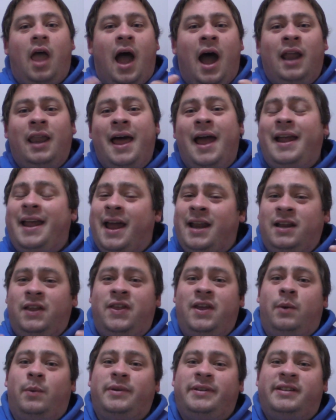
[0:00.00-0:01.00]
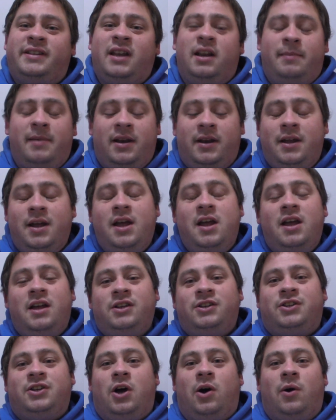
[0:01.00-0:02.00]
I like anything with cinnamon,
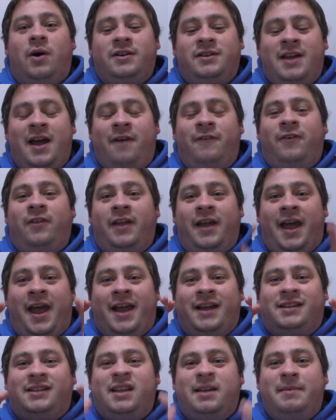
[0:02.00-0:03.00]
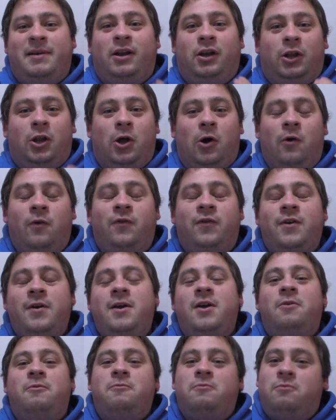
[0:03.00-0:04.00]
so definitely a cinnamon loaf
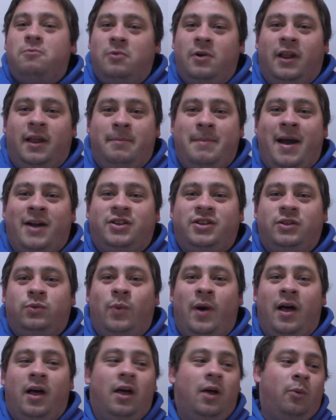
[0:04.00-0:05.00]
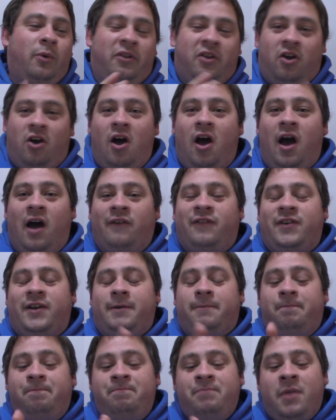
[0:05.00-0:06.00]
really matches well with a
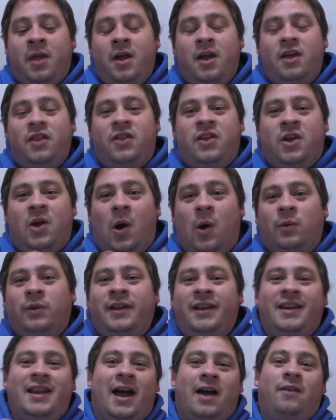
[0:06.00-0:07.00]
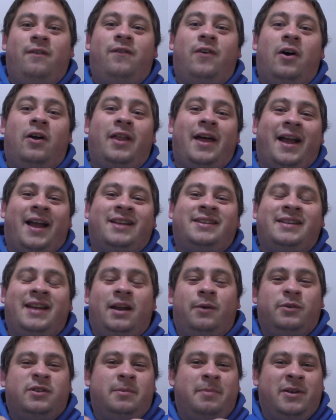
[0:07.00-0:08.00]
coffee. The only downfall, like I
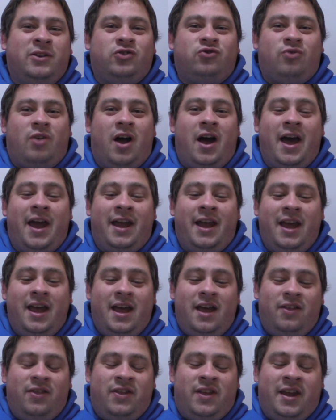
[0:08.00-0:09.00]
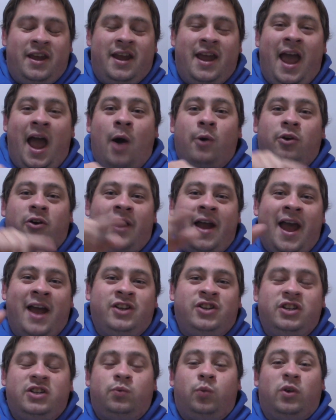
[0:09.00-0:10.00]
said, it was a bit dry. The outer
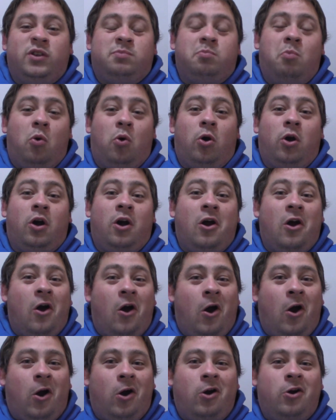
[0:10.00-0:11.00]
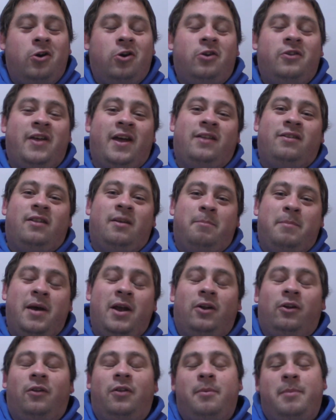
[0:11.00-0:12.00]
edges was more harder than the
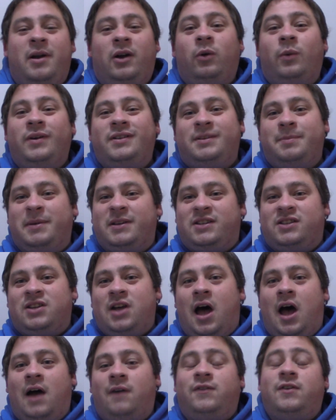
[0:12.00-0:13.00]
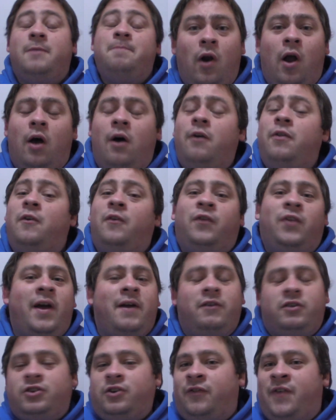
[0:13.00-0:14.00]
middle. The middle was a bit soft. Overall, the
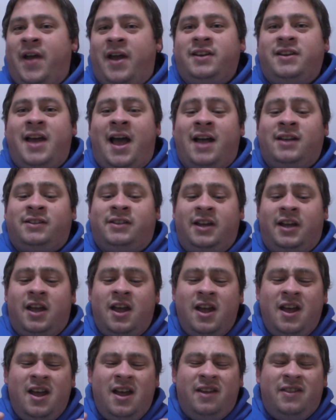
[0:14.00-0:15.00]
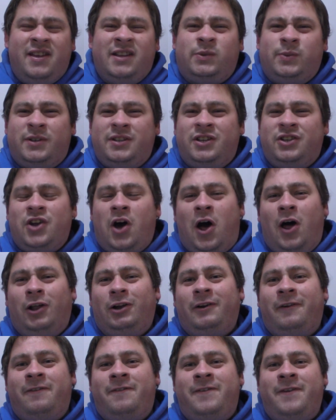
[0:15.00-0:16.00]
flavors are fantastic. This was
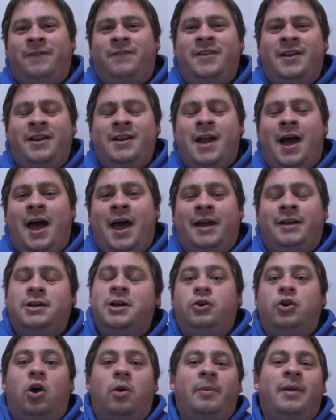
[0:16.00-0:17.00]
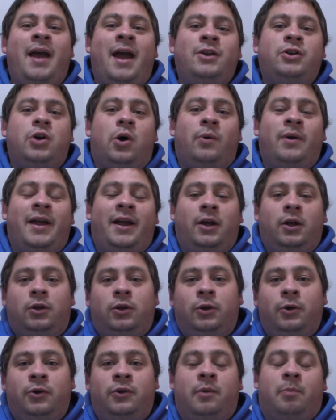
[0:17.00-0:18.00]
$1.59. Normally, I don't
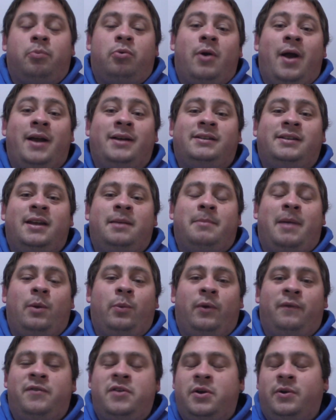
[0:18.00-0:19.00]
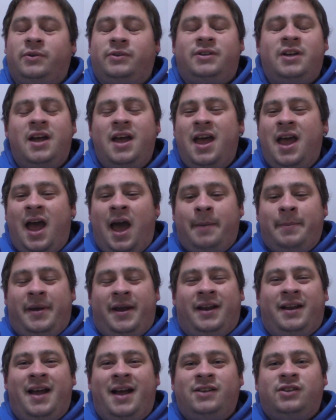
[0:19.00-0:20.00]
include the price in my reviews. I
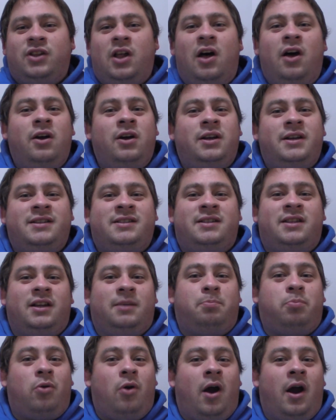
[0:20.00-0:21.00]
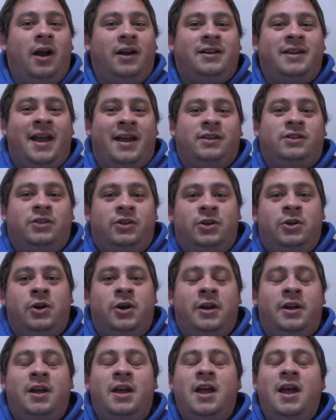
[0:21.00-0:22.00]
mean, as long as the product tastes
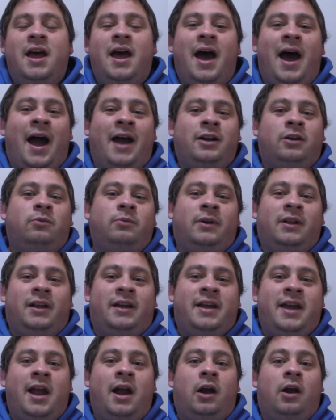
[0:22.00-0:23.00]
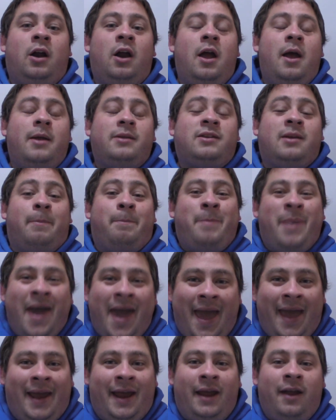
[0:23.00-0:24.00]
good, I don't really care to
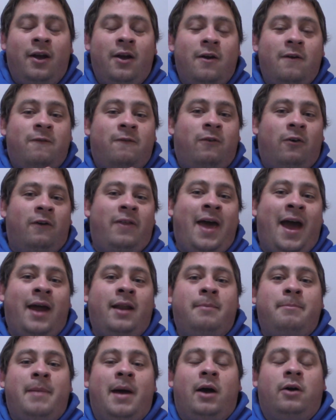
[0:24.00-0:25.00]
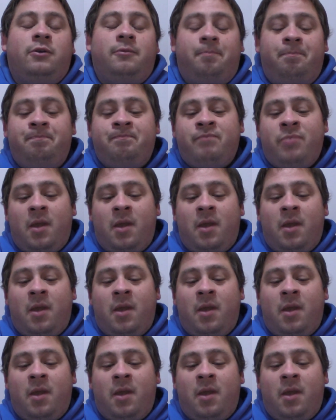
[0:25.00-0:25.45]
pay for that amount.